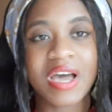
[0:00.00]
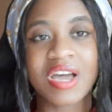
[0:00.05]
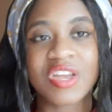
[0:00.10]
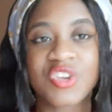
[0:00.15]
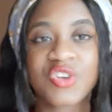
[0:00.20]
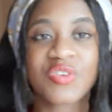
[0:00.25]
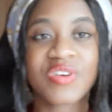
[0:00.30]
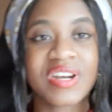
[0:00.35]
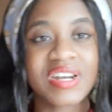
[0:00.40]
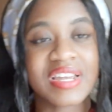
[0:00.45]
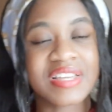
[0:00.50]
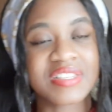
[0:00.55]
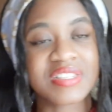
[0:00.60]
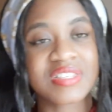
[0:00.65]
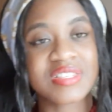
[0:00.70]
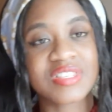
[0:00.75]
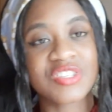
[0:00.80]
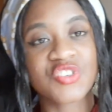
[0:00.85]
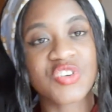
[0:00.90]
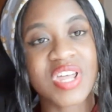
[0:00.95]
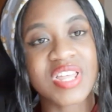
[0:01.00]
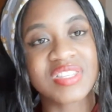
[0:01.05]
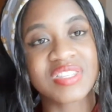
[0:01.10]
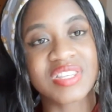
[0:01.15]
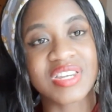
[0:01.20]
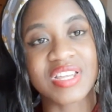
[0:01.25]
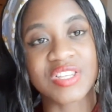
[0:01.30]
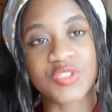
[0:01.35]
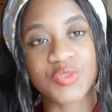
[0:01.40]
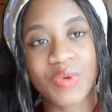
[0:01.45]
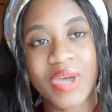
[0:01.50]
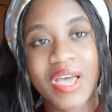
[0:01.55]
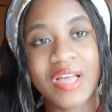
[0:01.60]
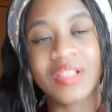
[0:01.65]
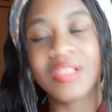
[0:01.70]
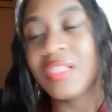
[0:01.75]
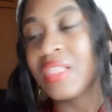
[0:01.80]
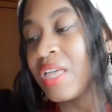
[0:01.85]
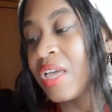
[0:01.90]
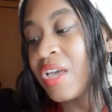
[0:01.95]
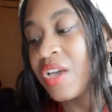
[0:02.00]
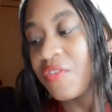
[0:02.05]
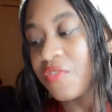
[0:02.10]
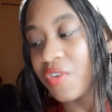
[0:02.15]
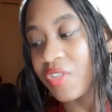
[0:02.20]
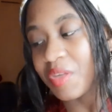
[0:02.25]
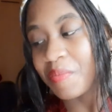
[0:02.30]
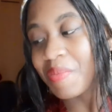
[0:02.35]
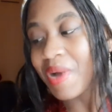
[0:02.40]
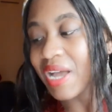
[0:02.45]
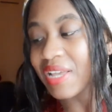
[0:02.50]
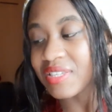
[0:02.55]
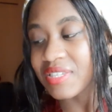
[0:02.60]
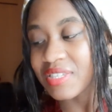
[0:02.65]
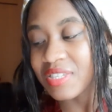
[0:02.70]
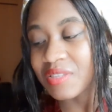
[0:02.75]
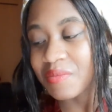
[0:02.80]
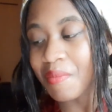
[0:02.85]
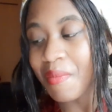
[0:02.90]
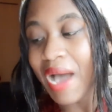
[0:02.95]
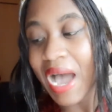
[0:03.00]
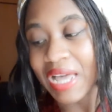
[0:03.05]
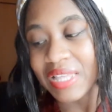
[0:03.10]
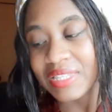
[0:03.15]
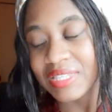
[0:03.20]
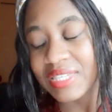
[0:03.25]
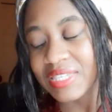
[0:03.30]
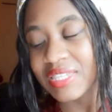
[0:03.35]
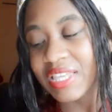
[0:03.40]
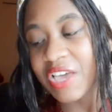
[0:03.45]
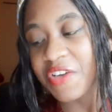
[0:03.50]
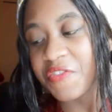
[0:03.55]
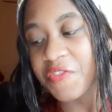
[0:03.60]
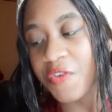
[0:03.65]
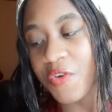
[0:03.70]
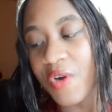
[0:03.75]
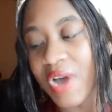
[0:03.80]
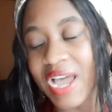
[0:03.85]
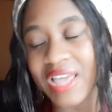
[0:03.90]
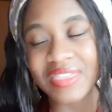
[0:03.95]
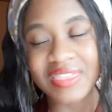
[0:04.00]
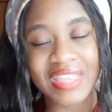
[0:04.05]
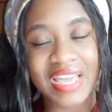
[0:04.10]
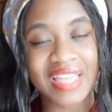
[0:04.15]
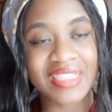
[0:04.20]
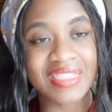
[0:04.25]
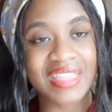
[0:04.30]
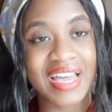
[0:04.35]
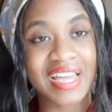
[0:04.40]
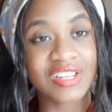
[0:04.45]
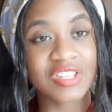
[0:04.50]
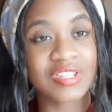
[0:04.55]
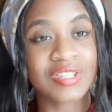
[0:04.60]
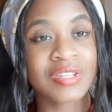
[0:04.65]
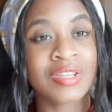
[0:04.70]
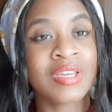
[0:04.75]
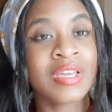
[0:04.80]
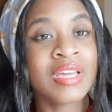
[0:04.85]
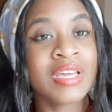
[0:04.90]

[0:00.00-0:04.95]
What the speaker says: Uranus transit as well for the past months, therefore, and that